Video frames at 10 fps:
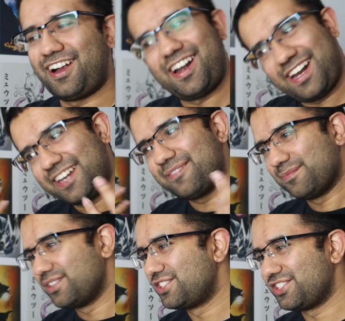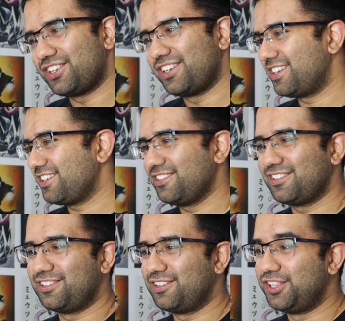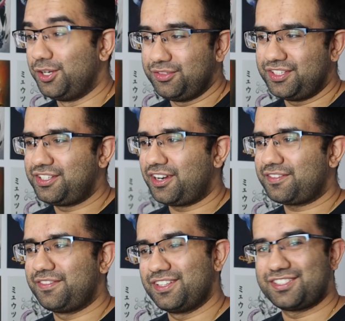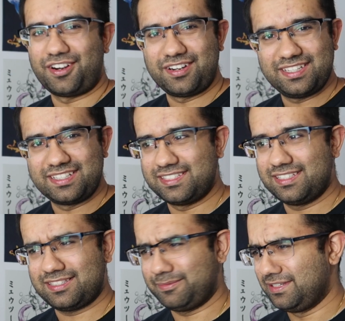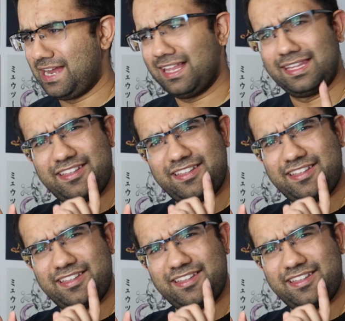all right, sure. Uh, glow-in-the-dark fish already exists. I mean, not